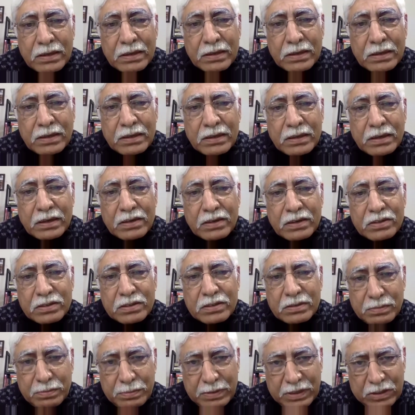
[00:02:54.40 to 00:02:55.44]
It
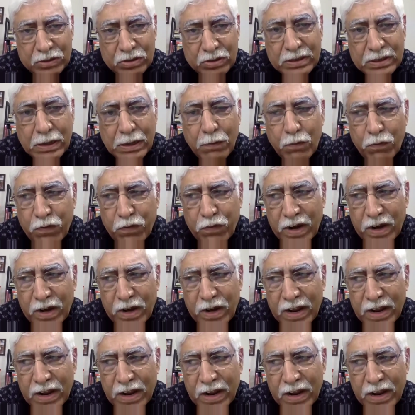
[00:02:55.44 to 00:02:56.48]
is based on
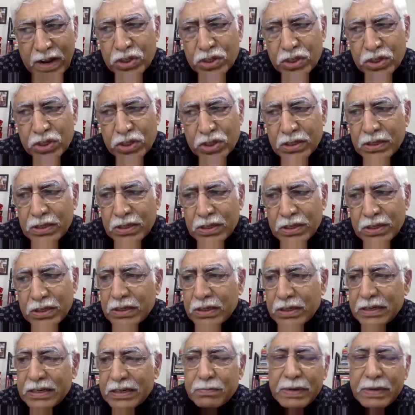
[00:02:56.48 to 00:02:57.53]
camouflage. It is
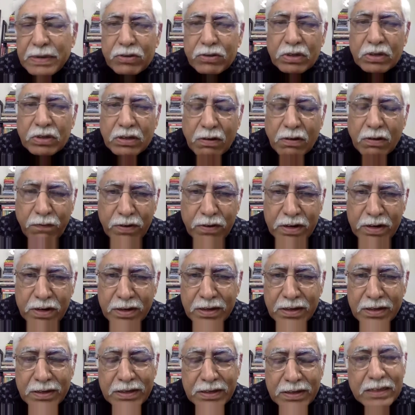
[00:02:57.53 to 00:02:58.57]
based on comfort.
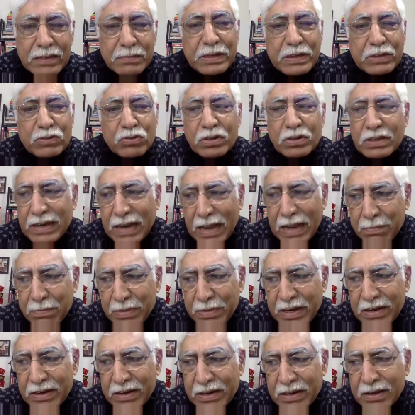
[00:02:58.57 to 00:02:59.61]
It is based on
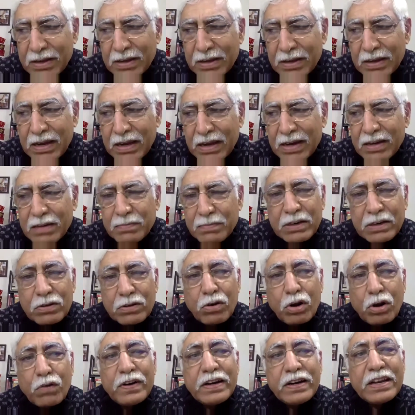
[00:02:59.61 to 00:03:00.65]
climate. And it is based on
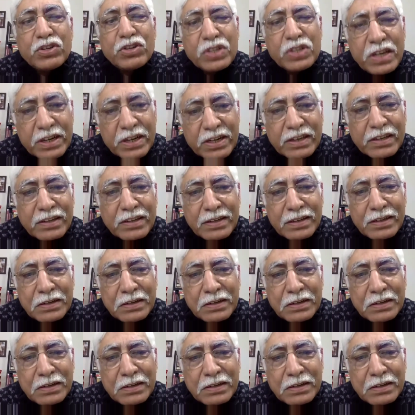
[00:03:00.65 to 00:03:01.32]
confidentiality.